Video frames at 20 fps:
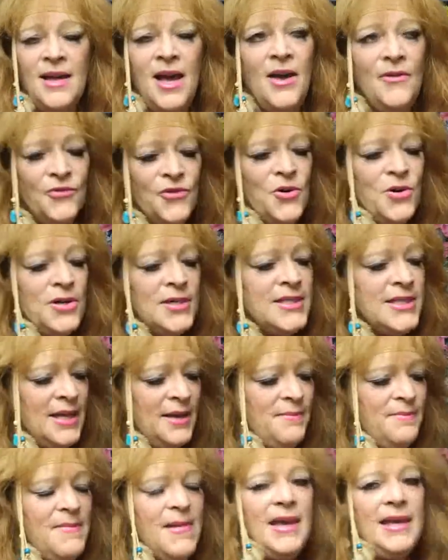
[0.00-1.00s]
Of course
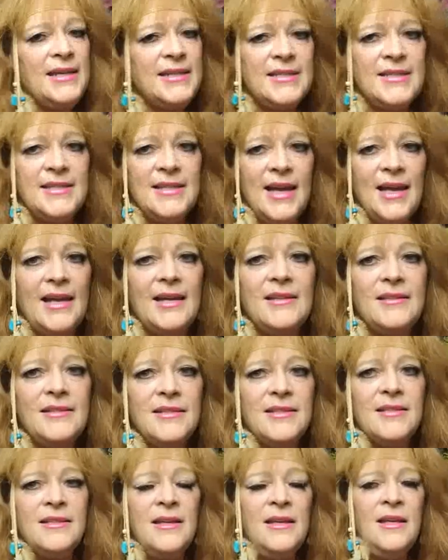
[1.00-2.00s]
it makes
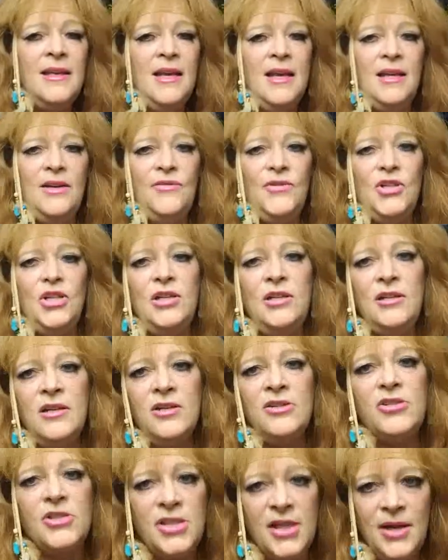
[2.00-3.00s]
sense. And if you didn't
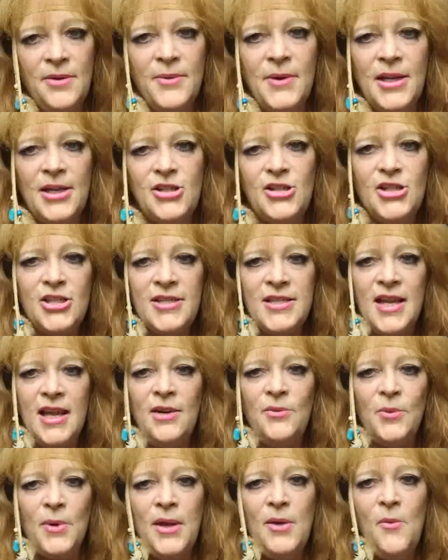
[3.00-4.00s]
understand what I just
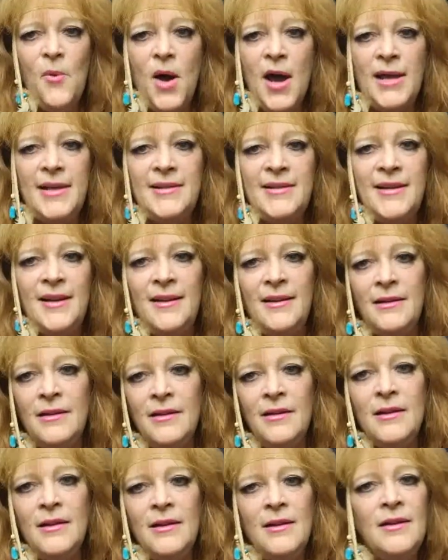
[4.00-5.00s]
said, rewind it,
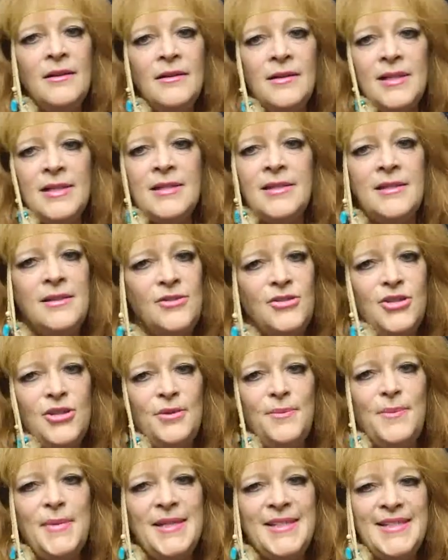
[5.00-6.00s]
listen
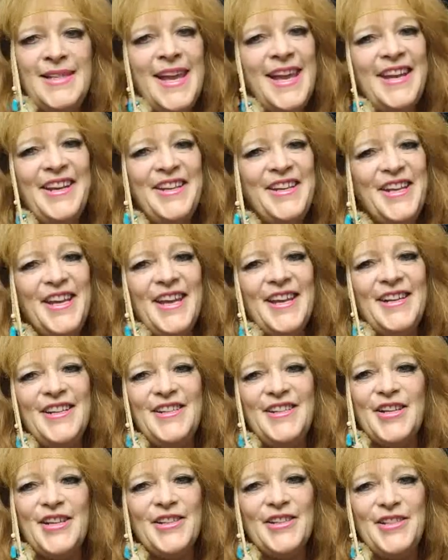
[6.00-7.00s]
to me say it again
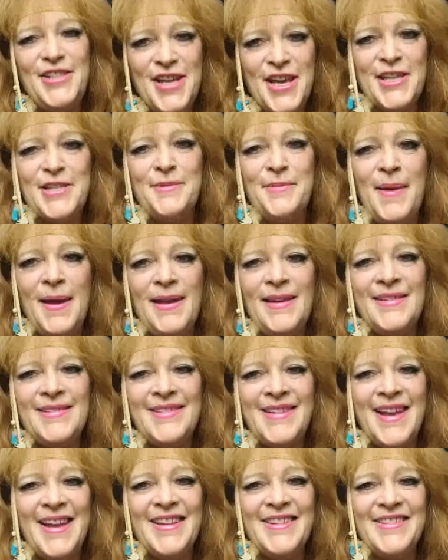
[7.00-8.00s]
until it does make
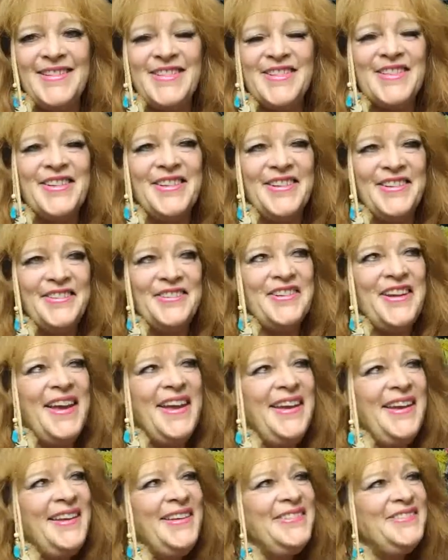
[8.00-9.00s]
sense,
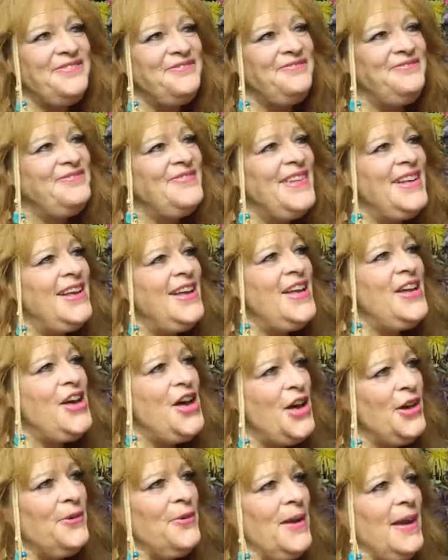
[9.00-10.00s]
okay?
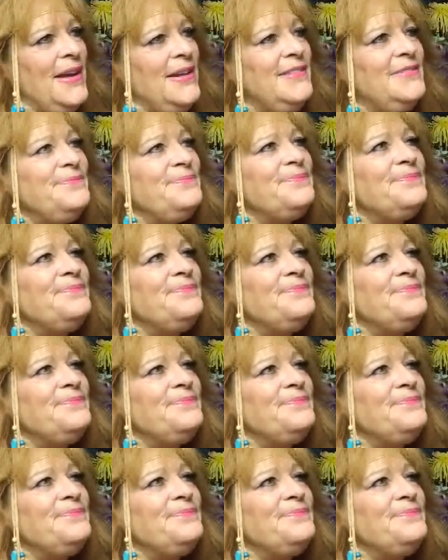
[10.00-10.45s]
All right.